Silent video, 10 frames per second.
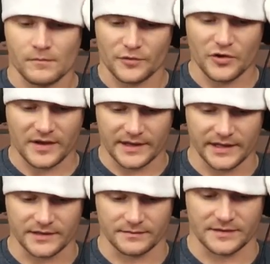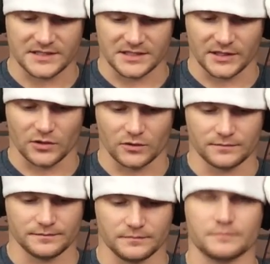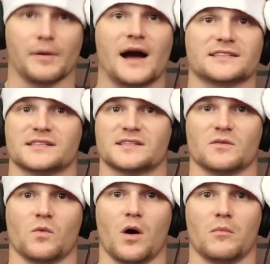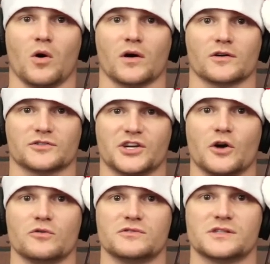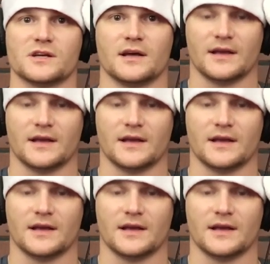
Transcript: you can get these little boxes at Walmart or totes